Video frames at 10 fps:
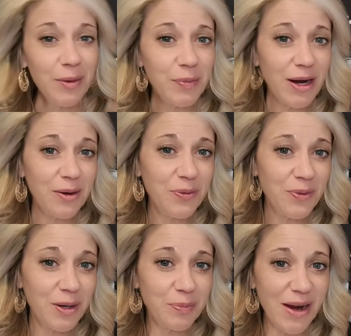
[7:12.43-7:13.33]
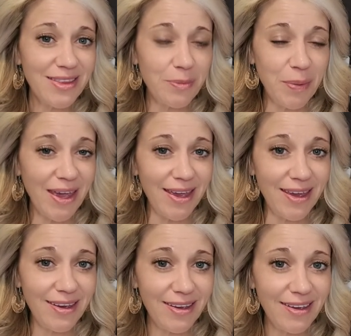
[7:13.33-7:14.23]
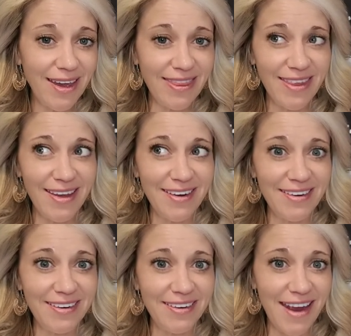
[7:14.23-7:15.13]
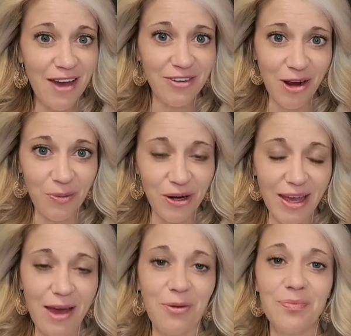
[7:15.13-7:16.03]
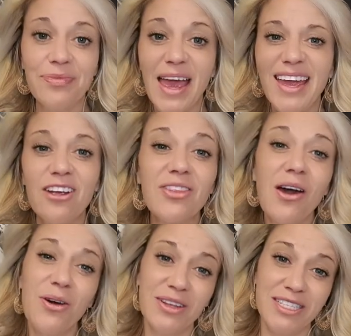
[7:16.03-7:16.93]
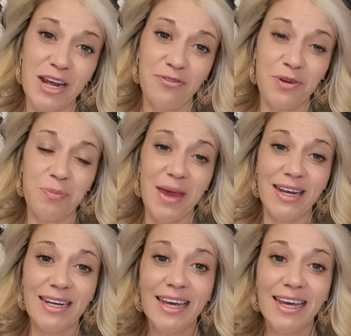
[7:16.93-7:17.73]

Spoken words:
but I don't want to break the bank and then have it not work out. I hear that all the time from men.